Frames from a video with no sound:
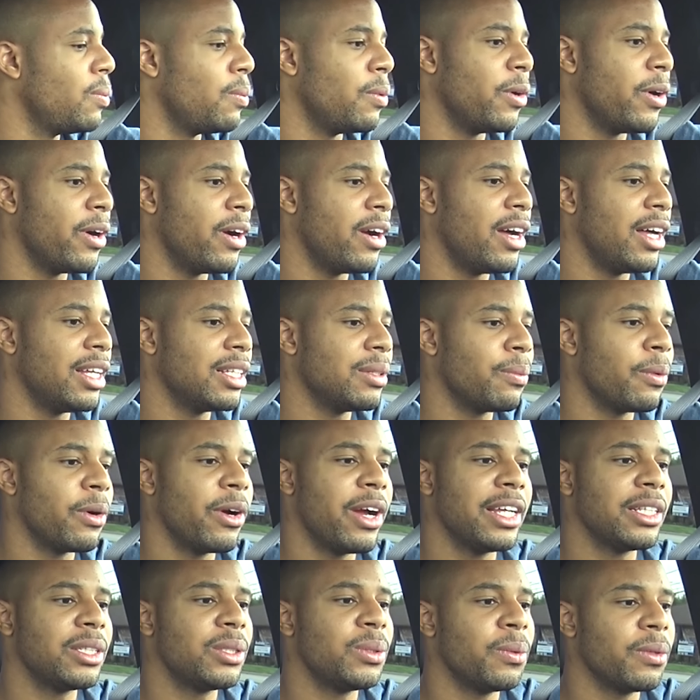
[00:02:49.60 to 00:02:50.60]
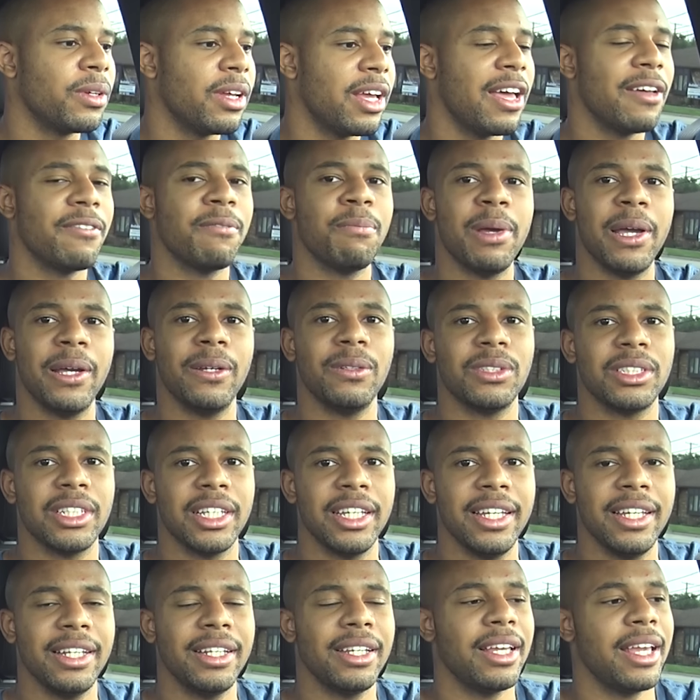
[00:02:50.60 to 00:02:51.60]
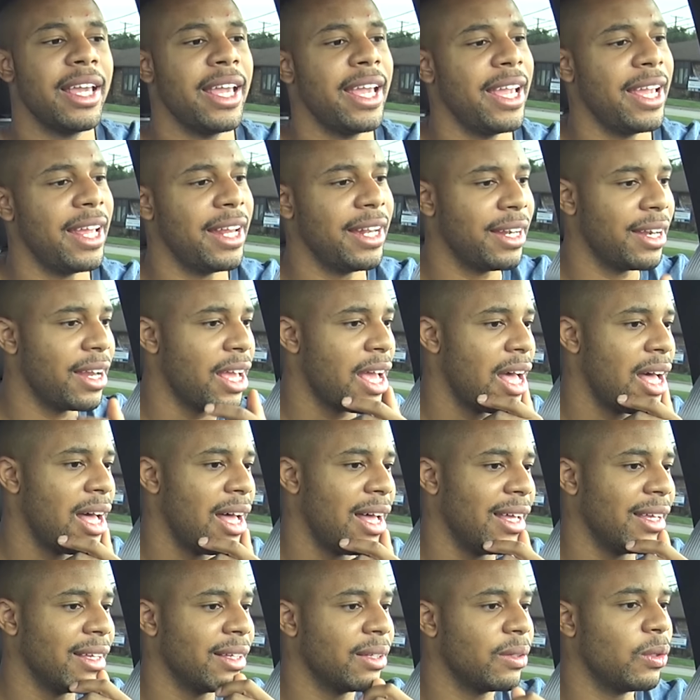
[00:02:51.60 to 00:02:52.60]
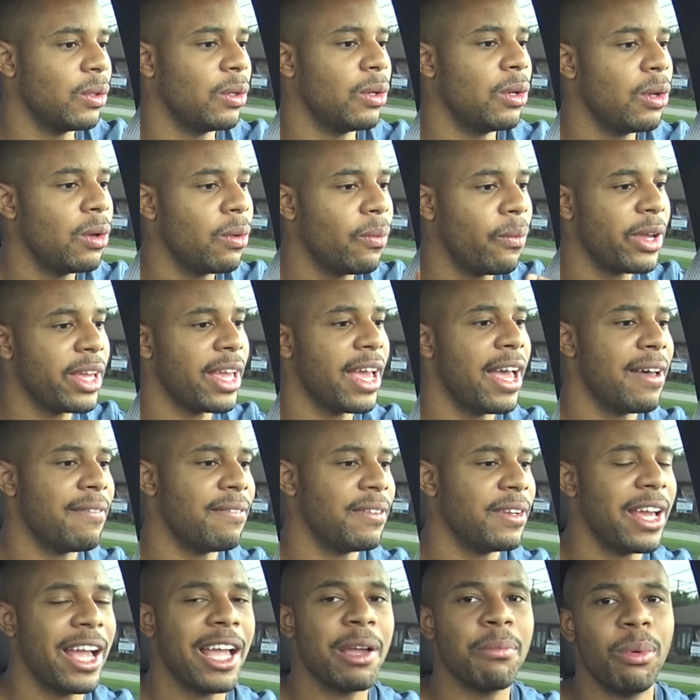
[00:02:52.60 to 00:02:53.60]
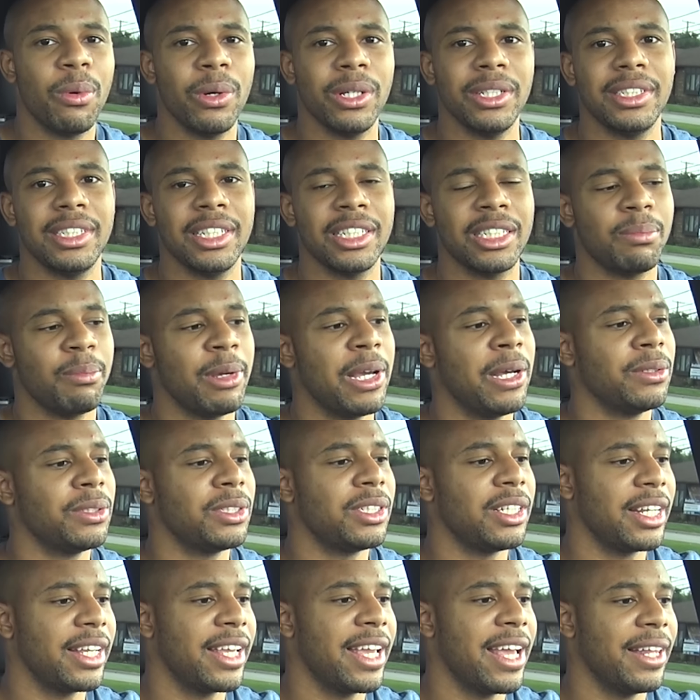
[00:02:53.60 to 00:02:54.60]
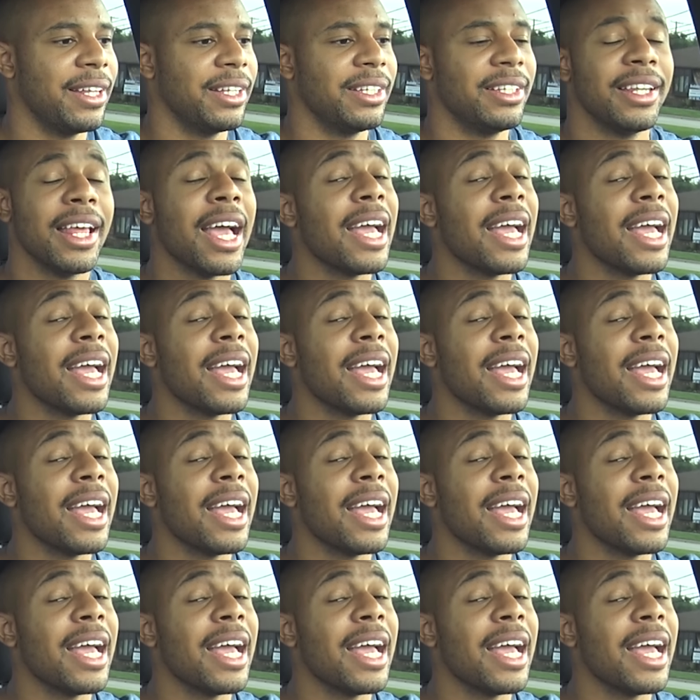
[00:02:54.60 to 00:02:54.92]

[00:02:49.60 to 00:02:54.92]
We're uh, we're at two and a half miles in, and uh, we have 9.6 miles to the gallon.